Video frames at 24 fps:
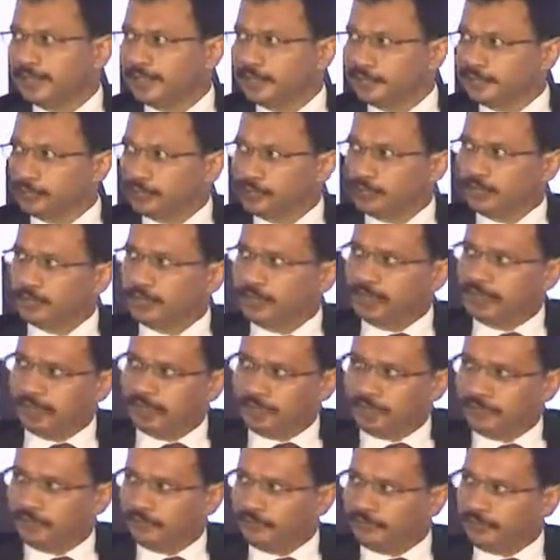So,
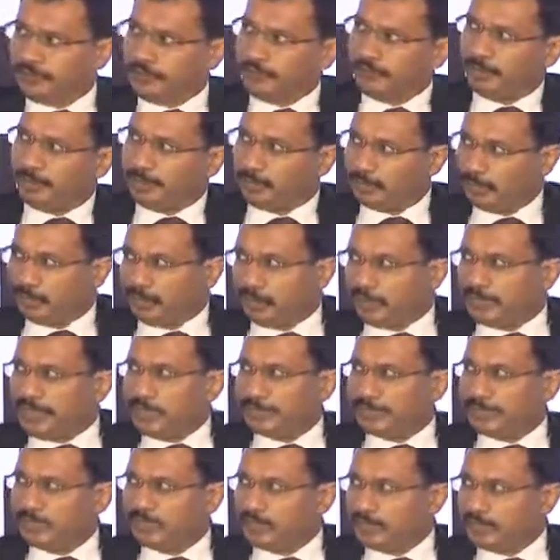fair bit of work
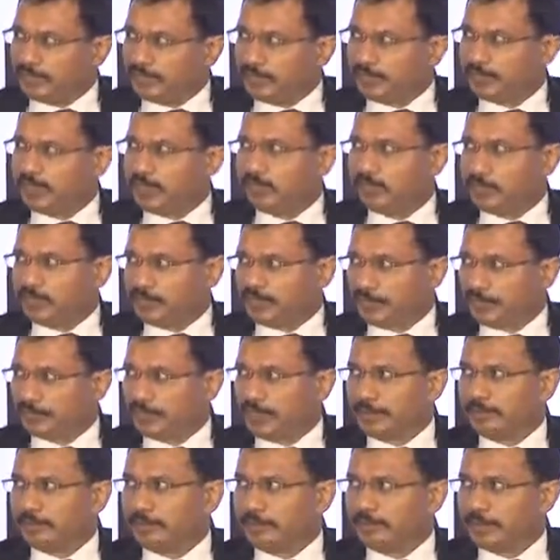happens and workshops
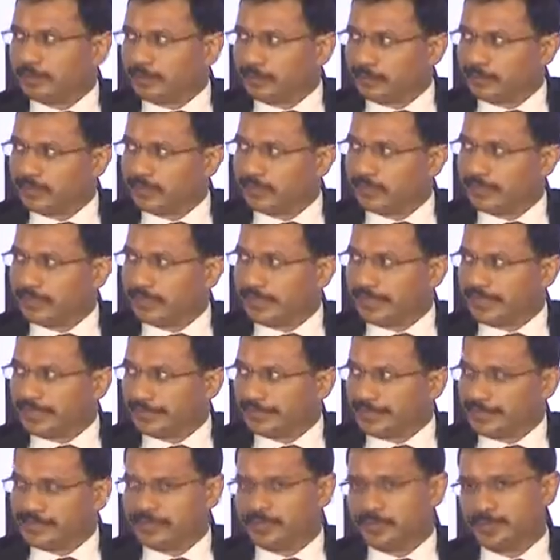happen on those
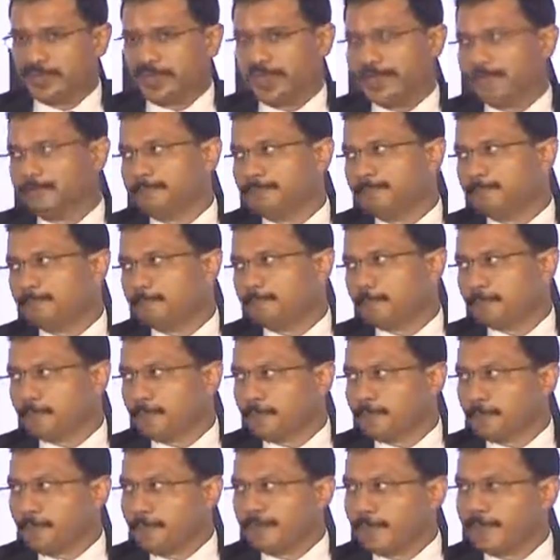aspects as
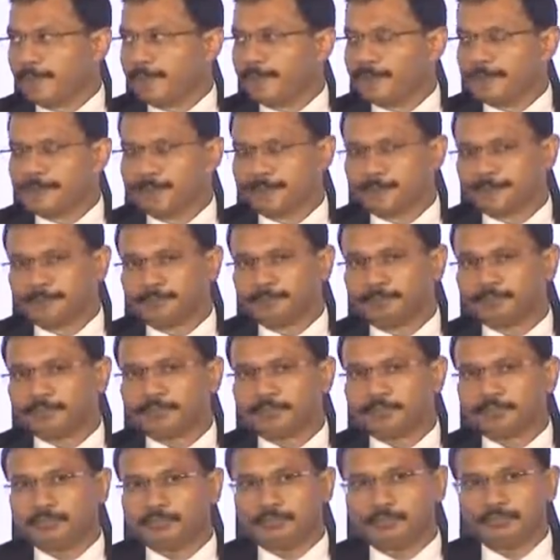well. Okay.
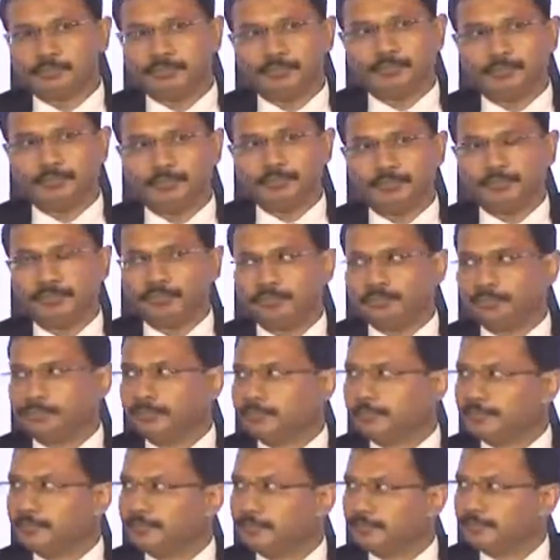Unfortunately, we're
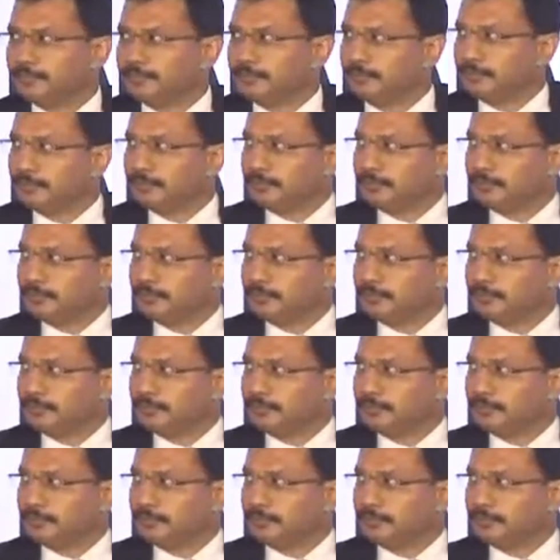running out of time.